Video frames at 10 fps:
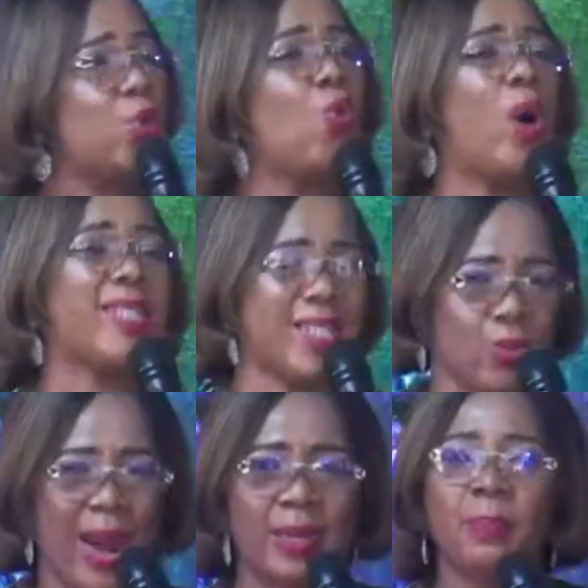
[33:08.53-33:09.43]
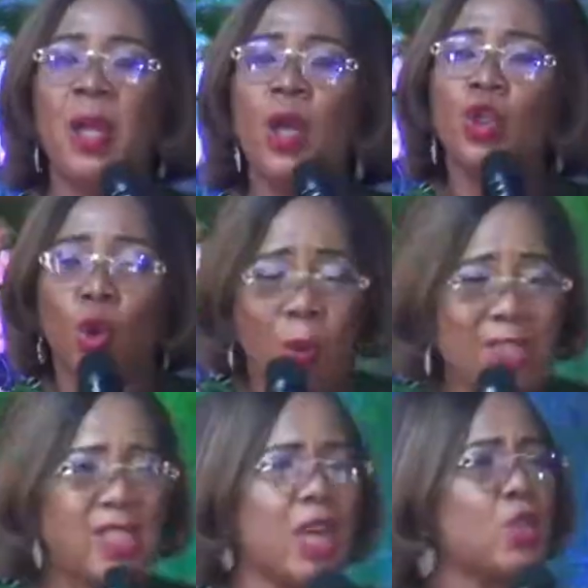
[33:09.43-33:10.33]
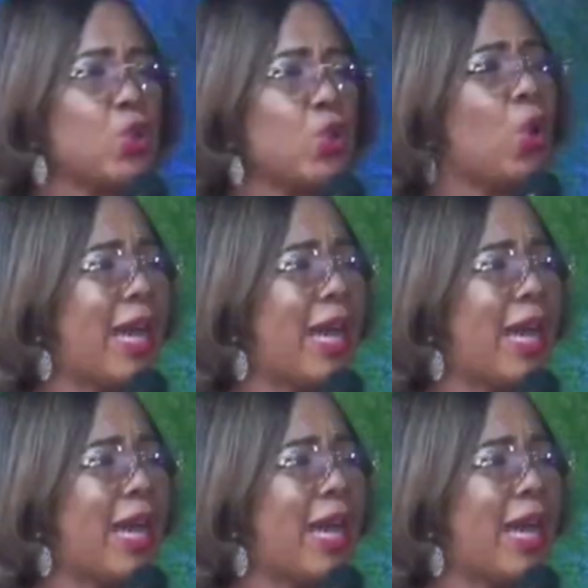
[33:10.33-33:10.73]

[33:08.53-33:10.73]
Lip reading: what is right. You will turn to God